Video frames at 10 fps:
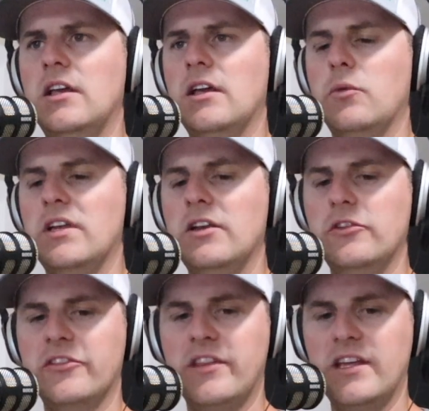We
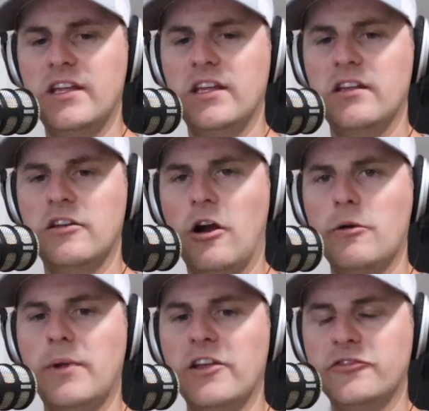used the
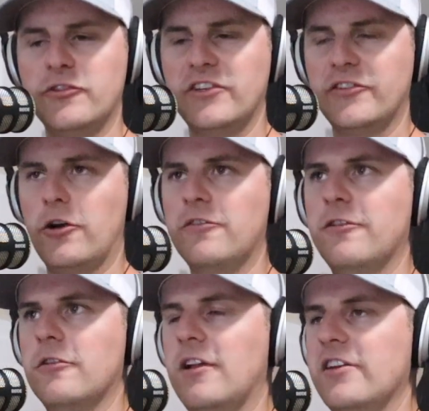Yard Mastery starter
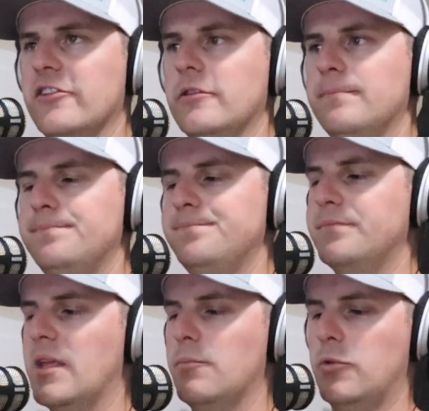fertilizer.
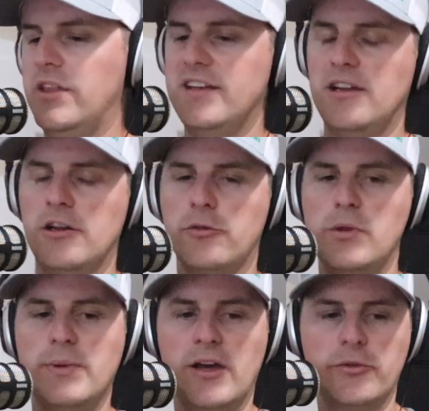Put that down at
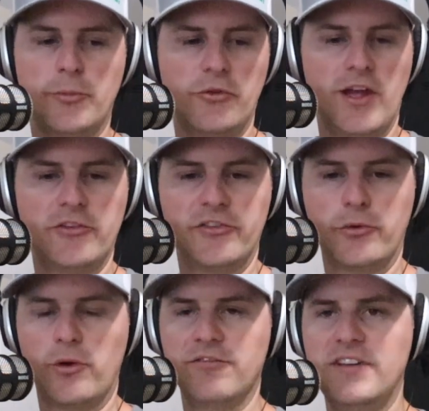3 pounds per 1,000
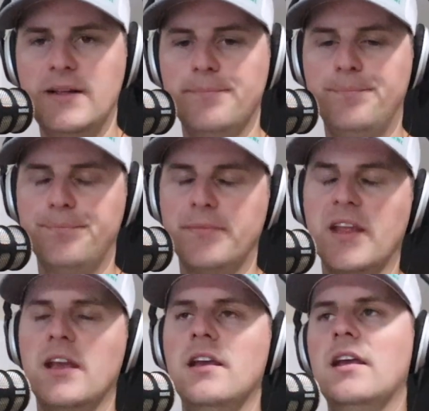square feet.
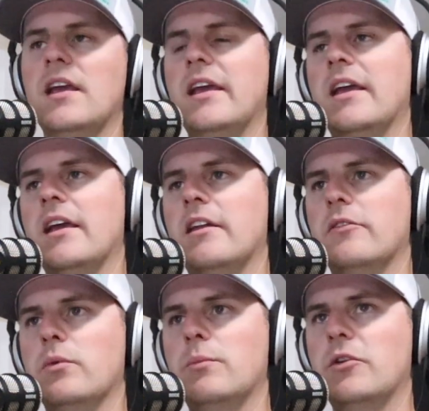And
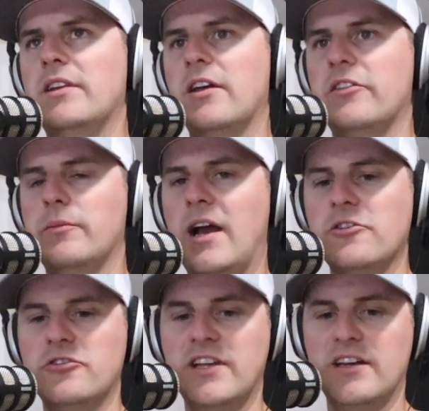we put down some
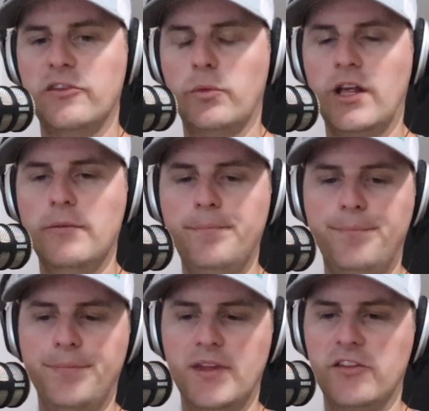Hydrotane as well.
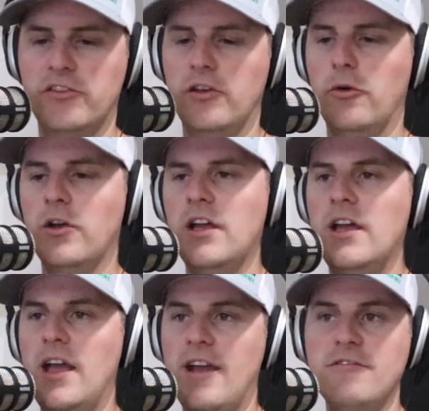So
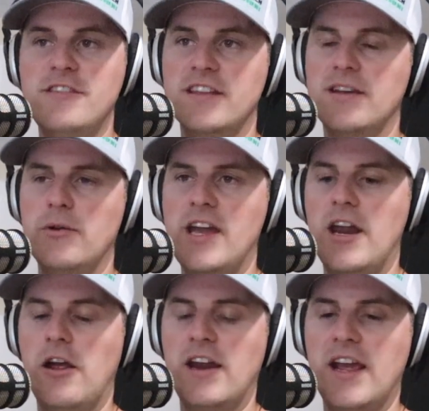everything that we
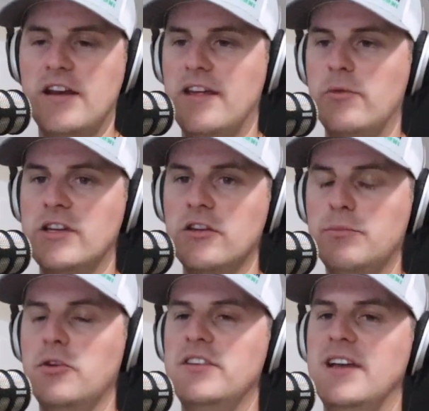had on hand that we
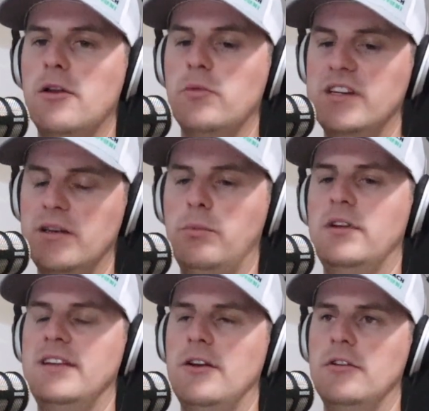could put down, we did
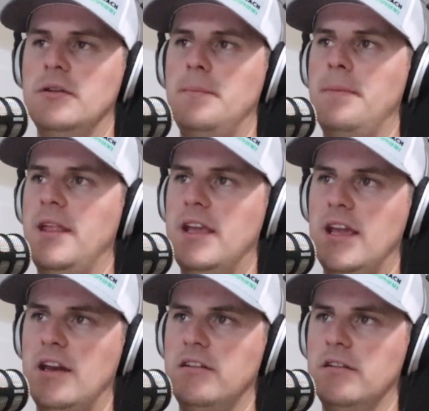put down.
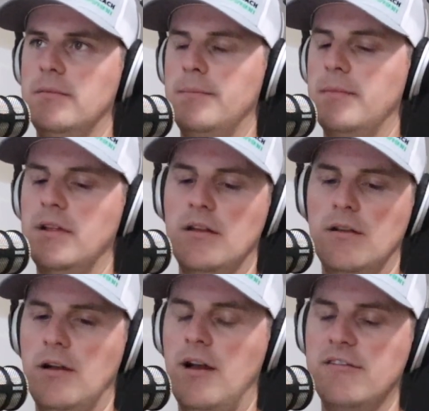And
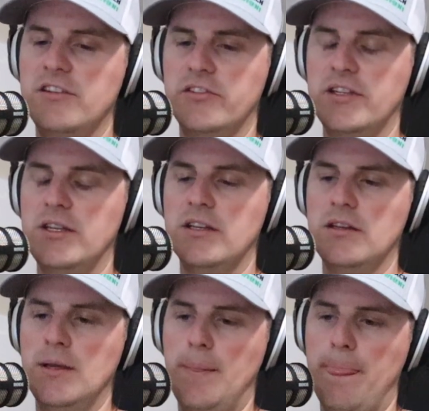obviously,
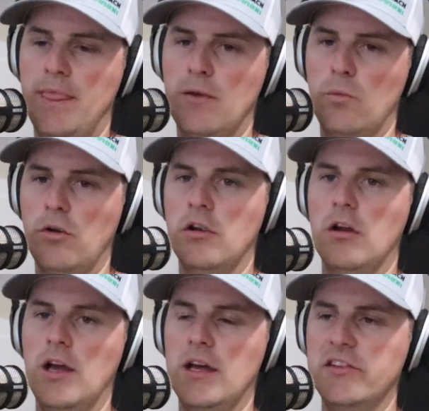
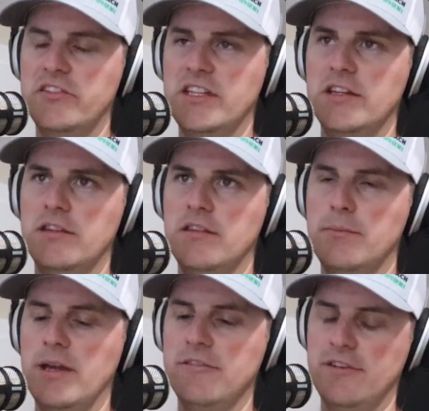we're seeing the
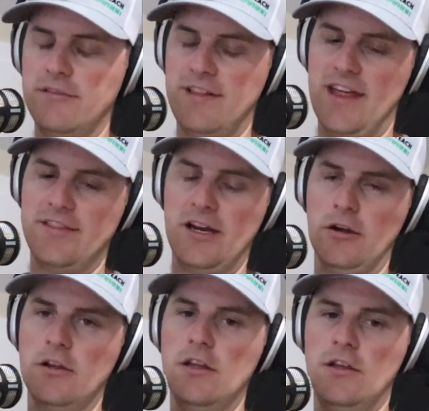benefit of that
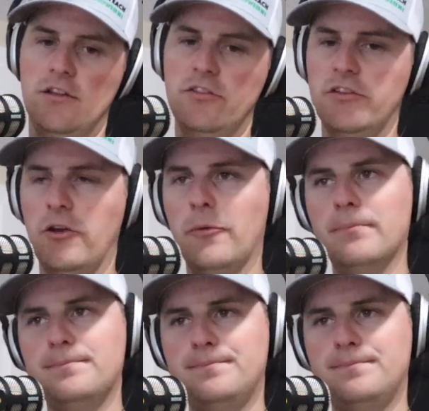there. So